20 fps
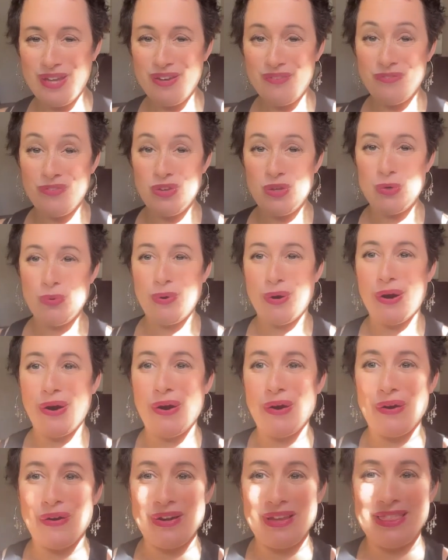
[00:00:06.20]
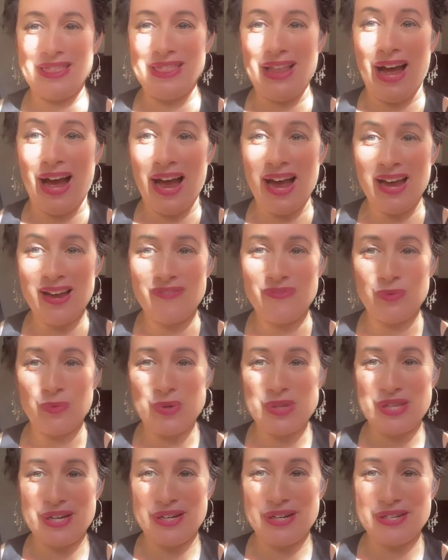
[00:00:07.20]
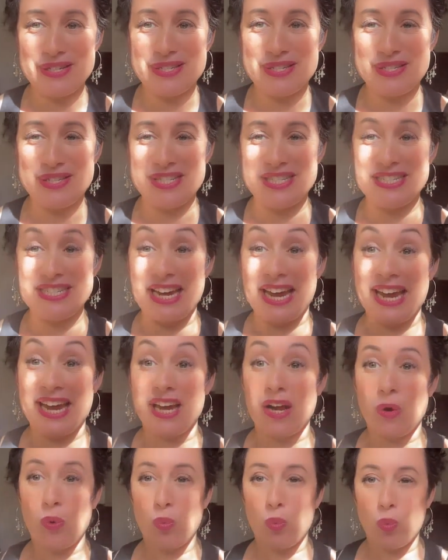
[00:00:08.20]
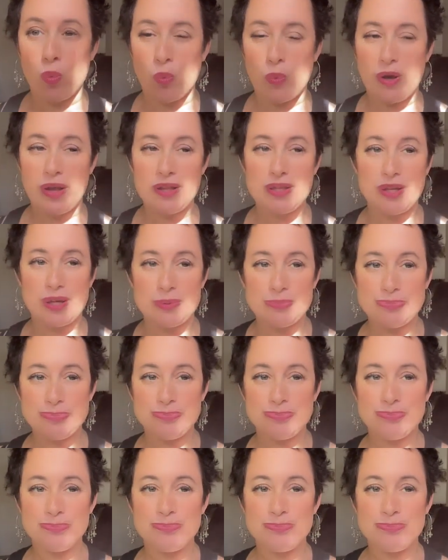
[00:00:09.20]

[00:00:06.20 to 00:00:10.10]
If you are live with us today, welcome.